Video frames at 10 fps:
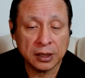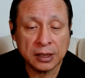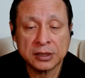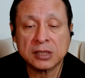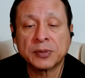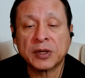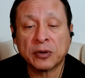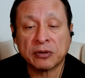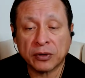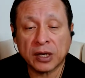It's just been
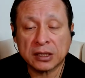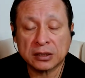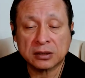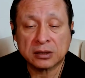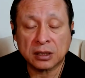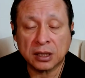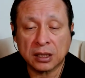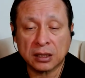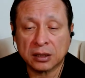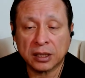refined to
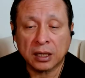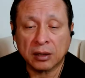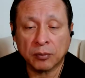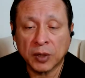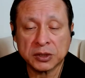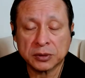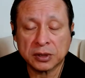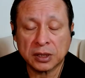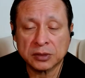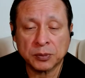like, yeah,
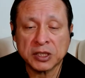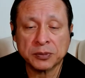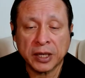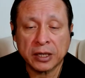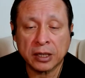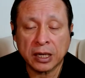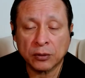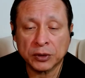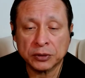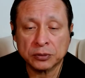it's much better now
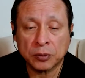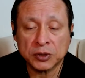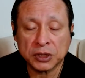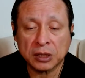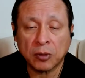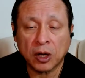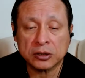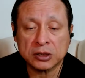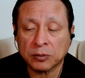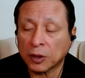when you study
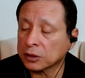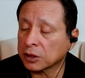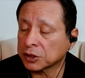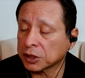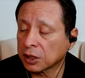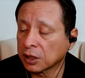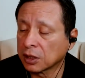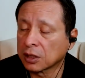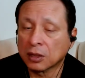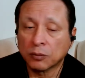modern symbolic logic.
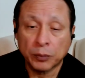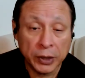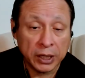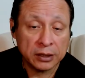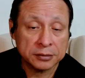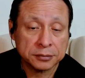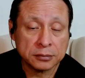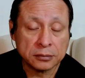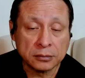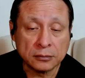But
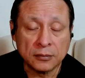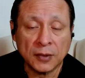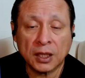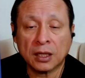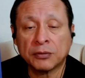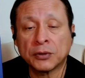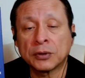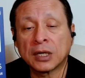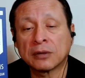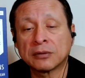if
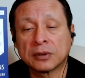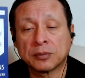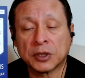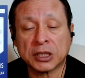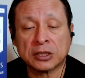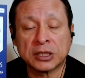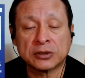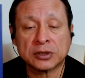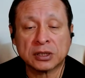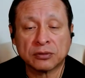you have a particular
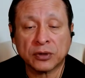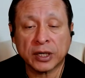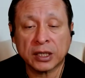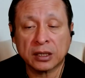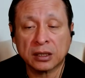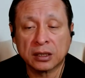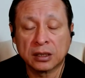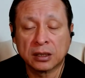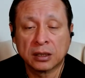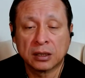interest in Frege,
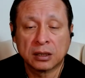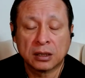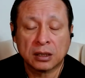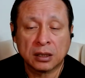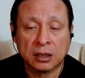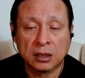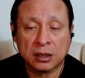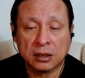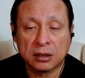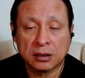
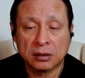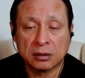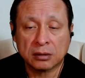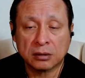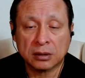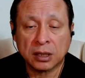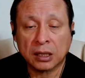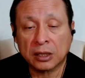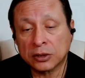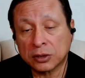uh,
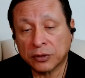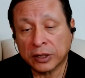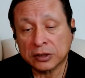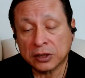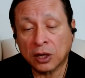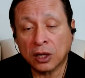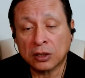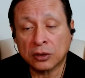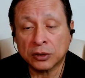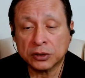like you're a Frege
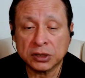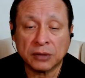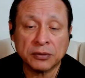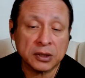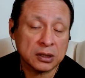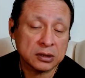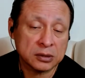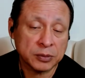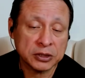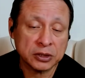scholar, or you just have a
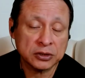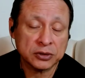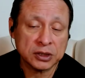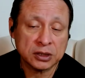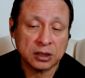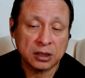special interest